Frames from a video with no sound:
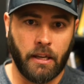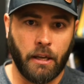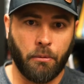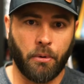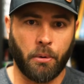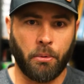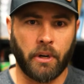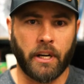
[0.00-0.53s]

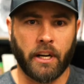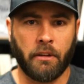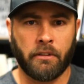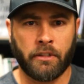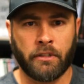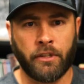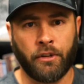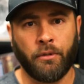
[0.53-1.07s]
where we're going to
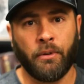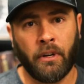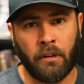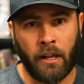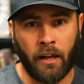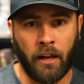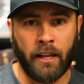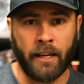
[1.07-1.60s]
do
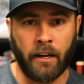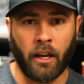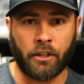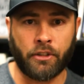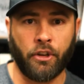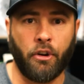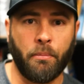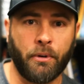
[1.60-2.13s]
in
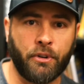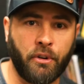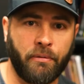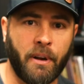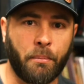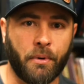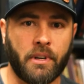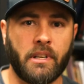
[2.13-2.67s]
October,
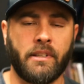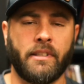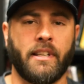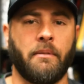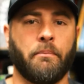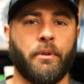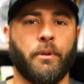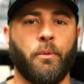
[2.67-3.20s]
November,
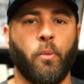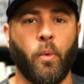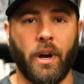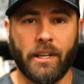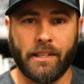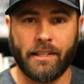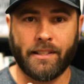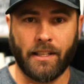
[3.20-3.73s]
December,
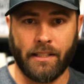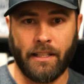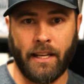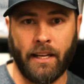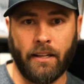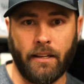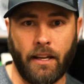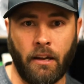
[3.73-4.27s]
1
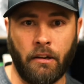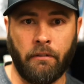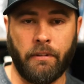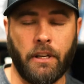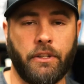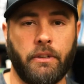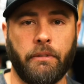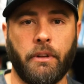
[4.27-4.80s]
Sunday out of
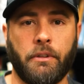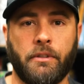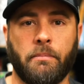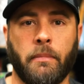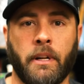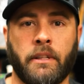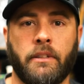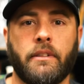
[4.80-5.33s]
each of those
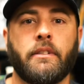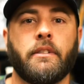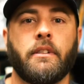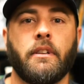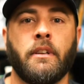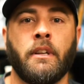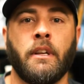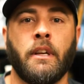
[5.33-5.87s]
months,
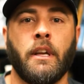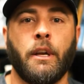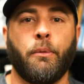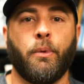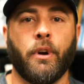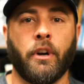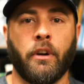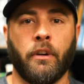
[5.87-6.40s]

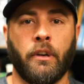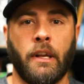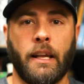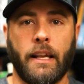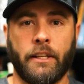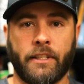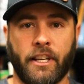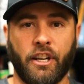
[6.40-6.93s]
where
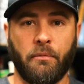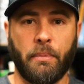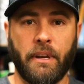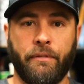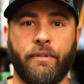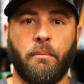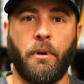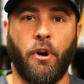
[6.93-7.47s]
it's going to be
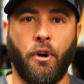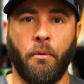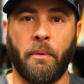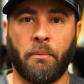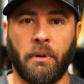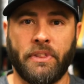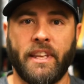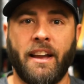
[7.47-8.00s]
from home.
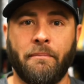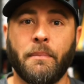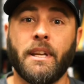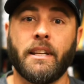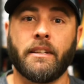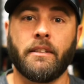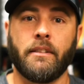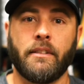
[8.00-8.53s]
And what that
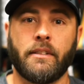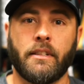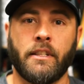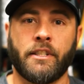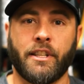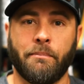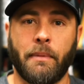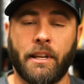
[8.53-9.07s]
means
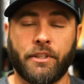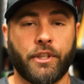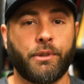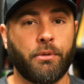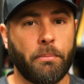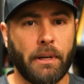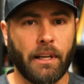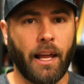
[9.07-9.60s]
is the message
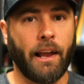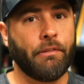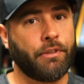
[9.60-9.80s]
will be live